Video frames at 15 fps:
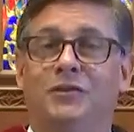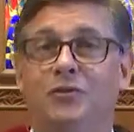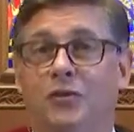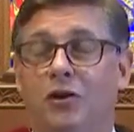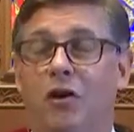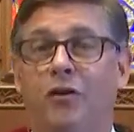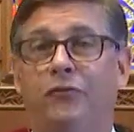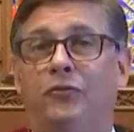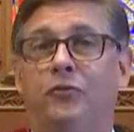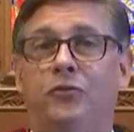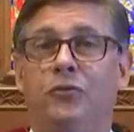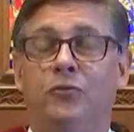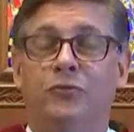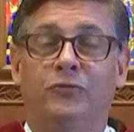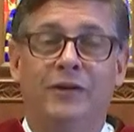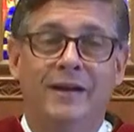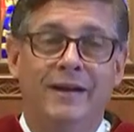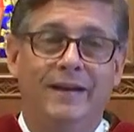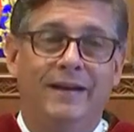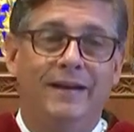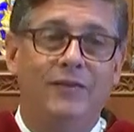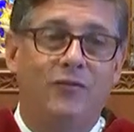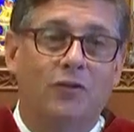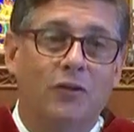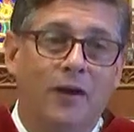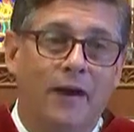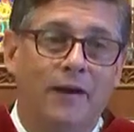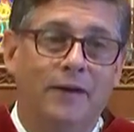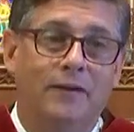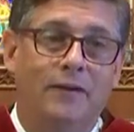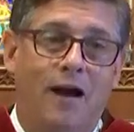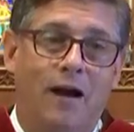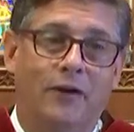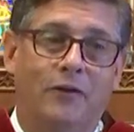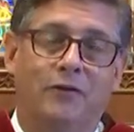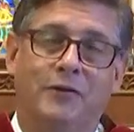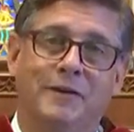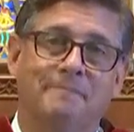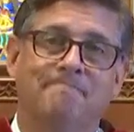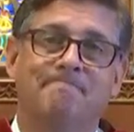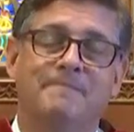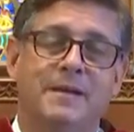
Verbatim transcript: You can also use insulated concrete.